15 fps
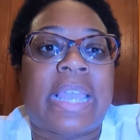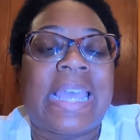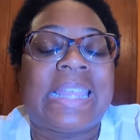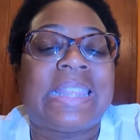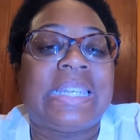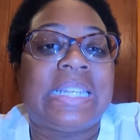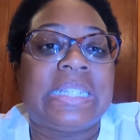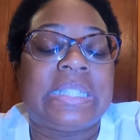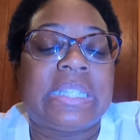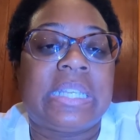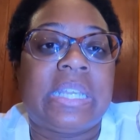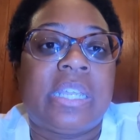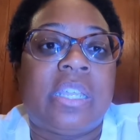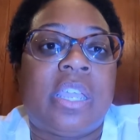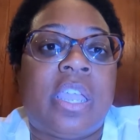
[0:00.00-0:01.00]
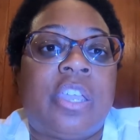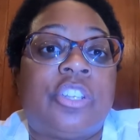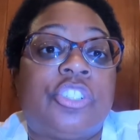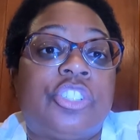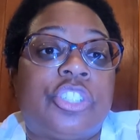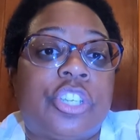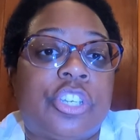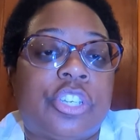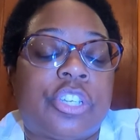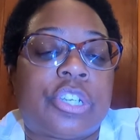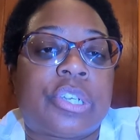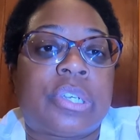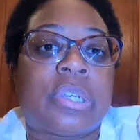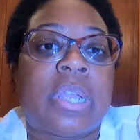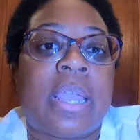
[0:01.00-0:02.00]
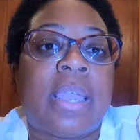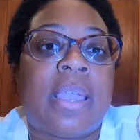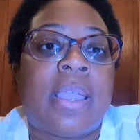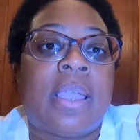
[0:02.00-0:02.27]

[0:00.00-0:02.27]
ethnicity, gender,